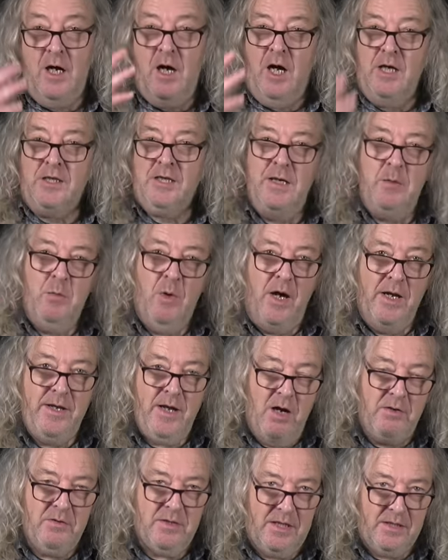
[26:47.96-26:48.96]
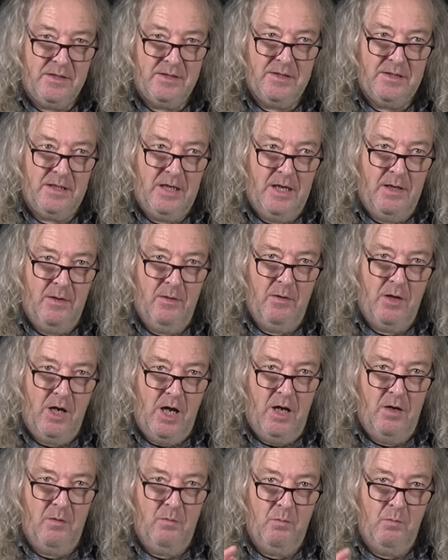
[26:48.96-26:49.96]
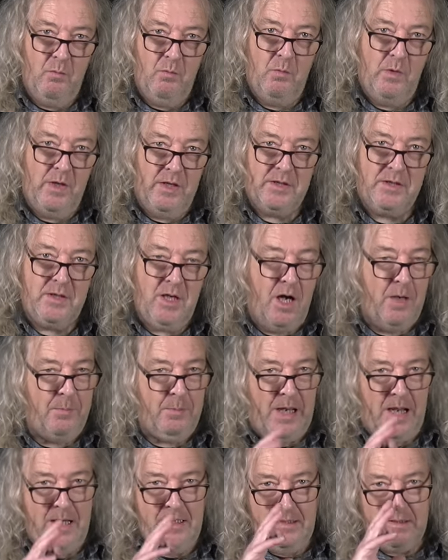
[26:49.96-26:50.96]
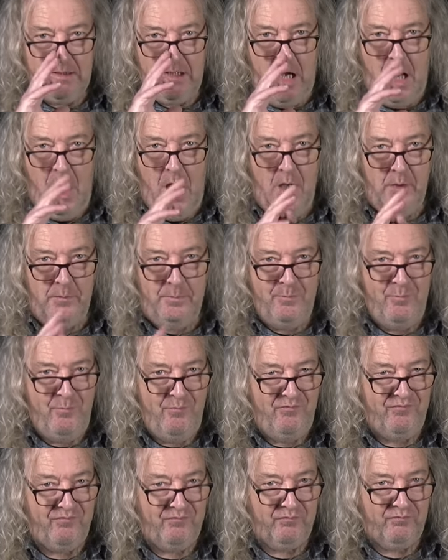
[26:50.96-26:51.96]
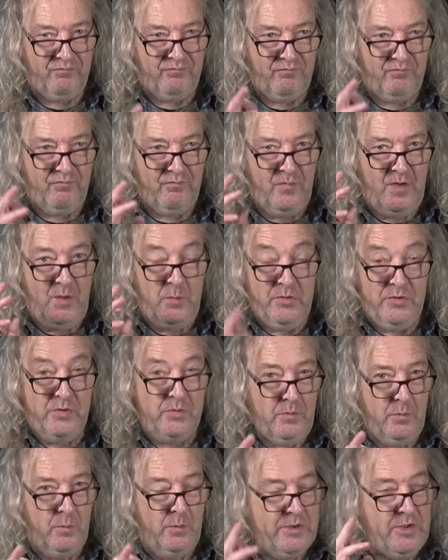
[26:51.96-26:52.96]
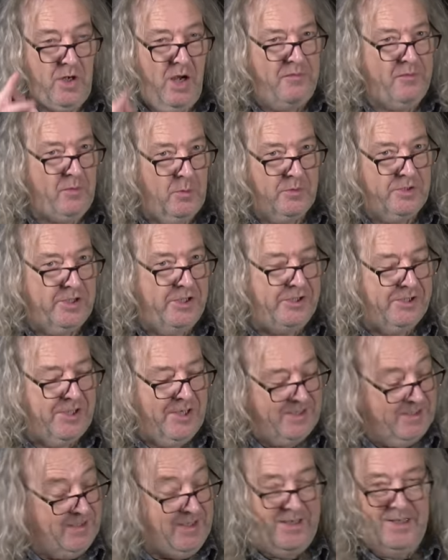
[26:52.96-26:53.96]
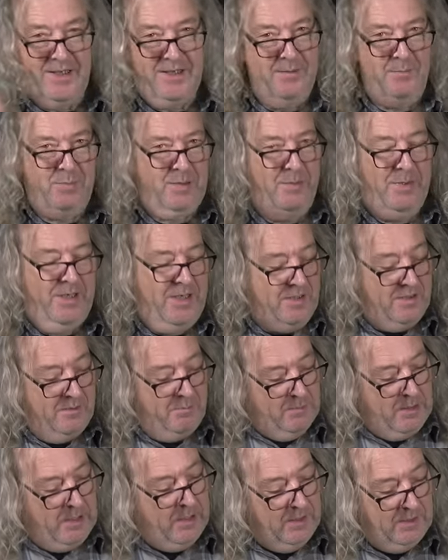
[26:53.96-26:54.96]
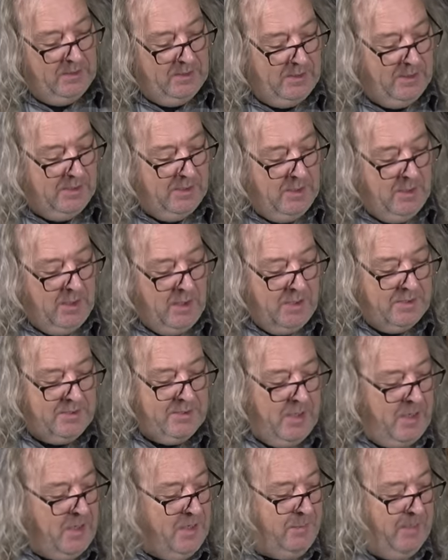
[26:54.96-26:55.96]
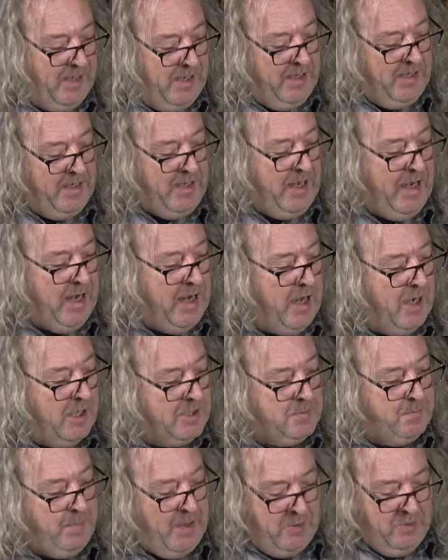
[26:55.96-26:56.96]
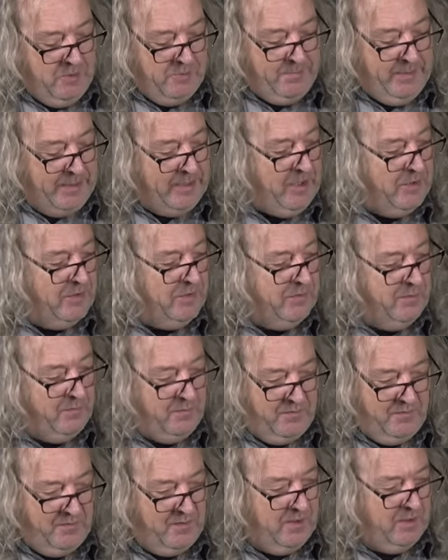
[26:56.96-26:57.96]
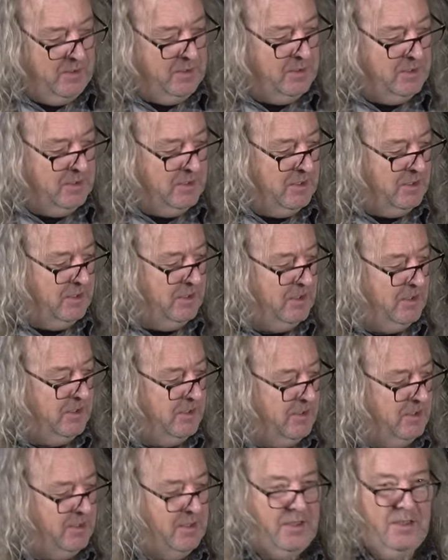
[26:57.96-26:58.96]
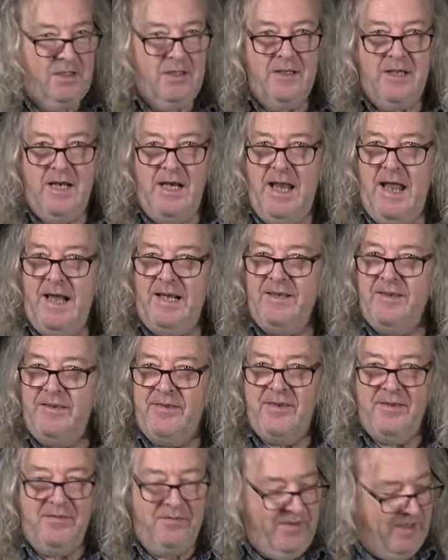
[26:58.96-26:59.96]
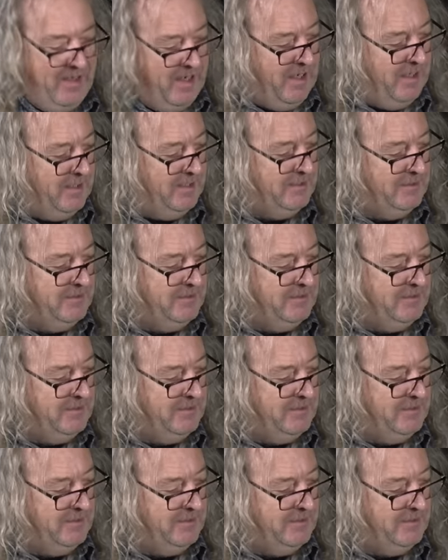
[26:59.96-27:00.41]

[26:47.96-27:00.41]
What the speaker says: I'll tell you what I noticed when I started playing this at home, which I thought was interesting. It probably isn't, but I started playing here, I suppose because of the length of the,